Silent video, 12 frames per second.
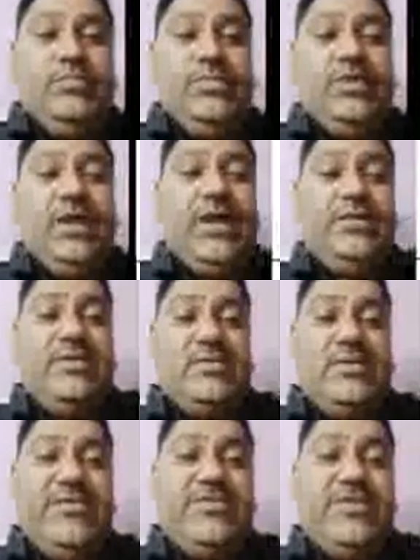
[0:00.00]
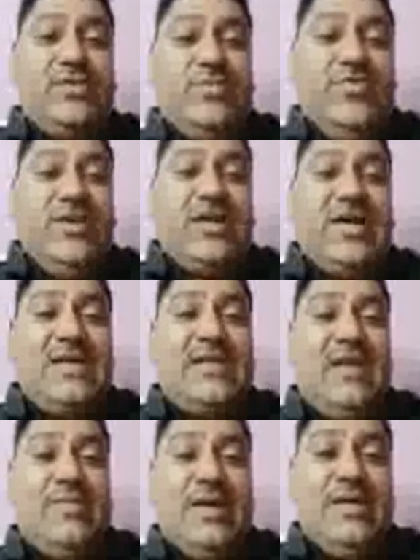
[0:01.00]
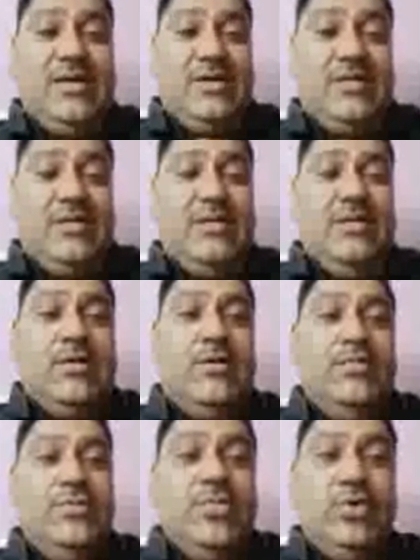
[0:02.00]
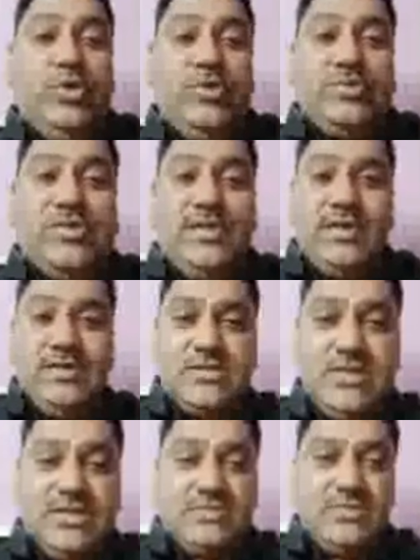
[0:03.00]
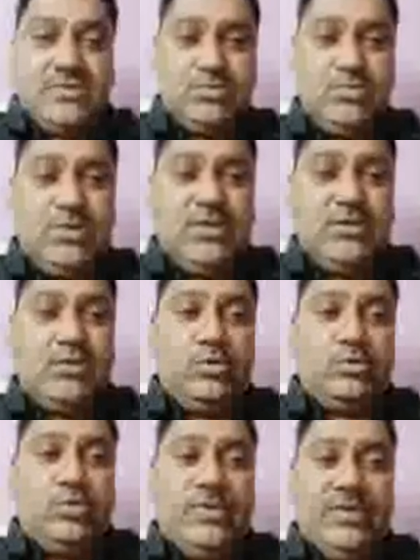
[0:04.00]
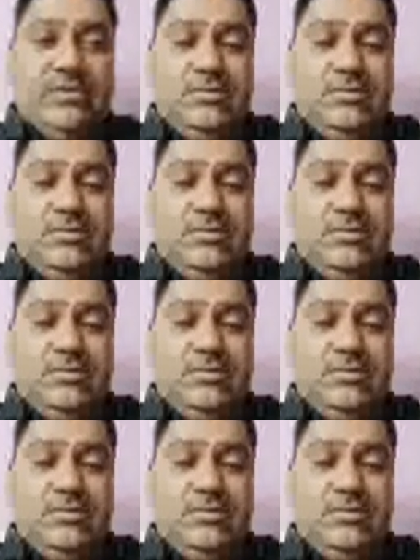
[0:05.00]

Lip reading: And this is the difference between khadar and bhangar. You have studied this last year, so you can go through by